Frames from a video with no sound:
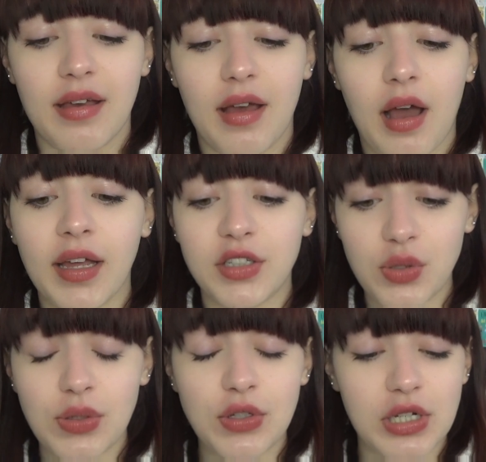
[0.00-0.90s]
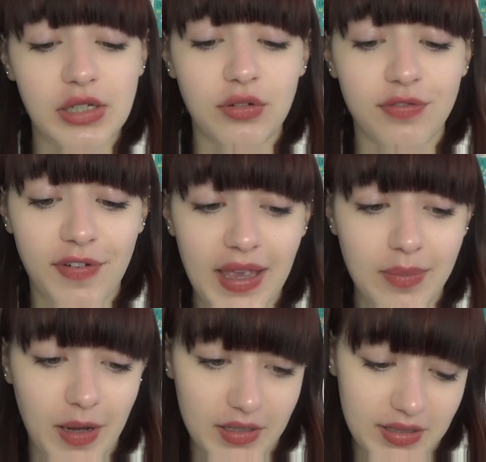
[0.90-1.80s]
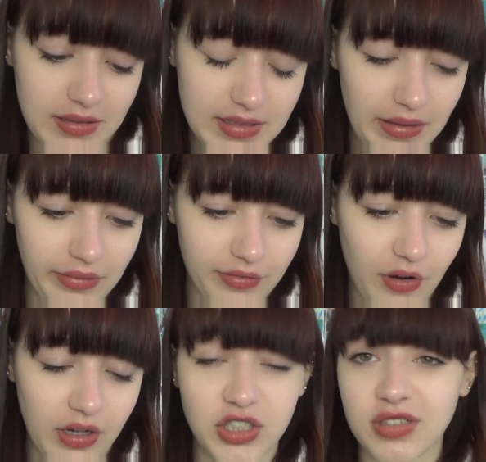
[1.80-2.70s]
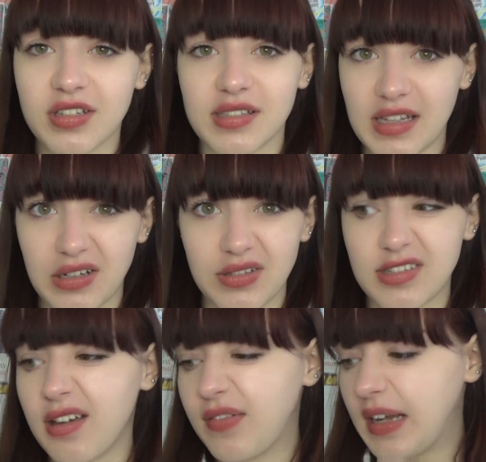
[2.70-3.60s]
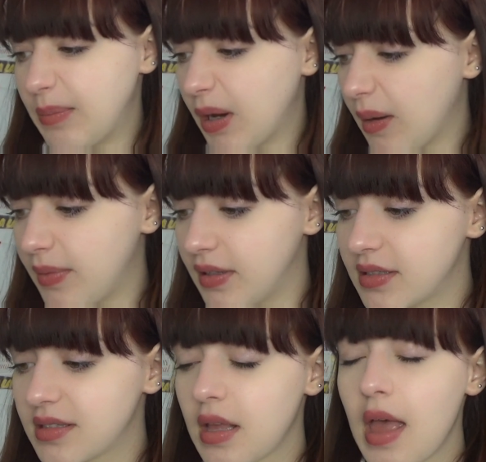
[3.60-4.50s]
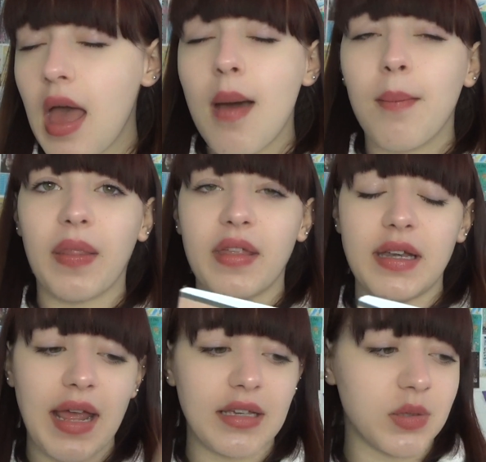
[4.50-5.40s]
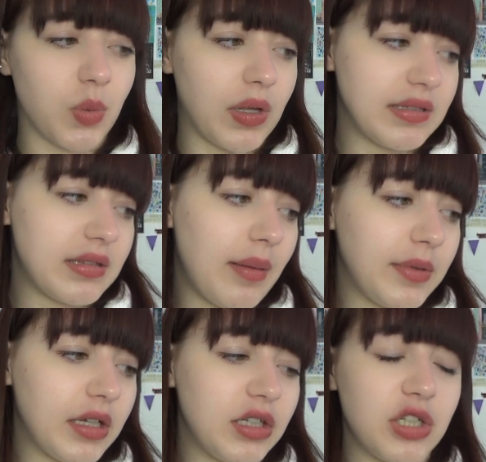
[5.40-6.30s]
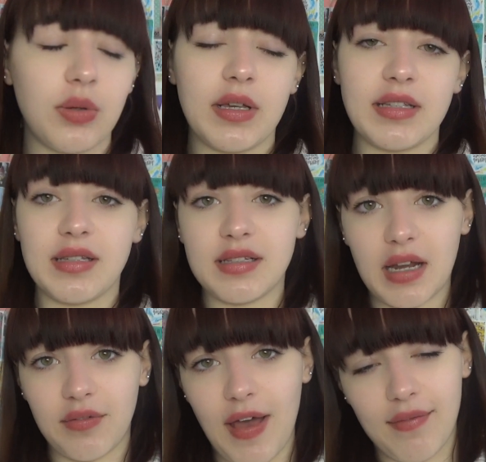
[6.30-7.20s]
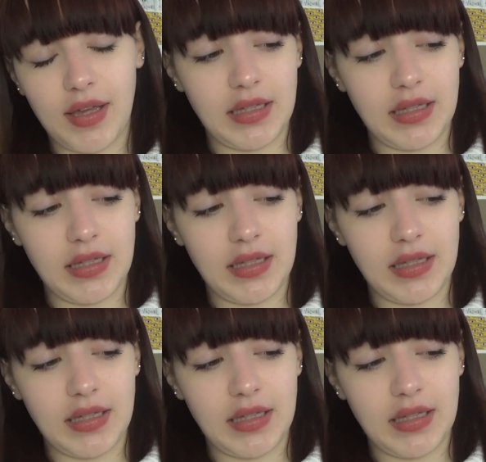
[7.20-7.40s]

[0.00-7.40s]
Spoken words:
I do usually do fake buttons down the front just because they don't serve any purpose. But the next ones that I'm going to do is, instead of having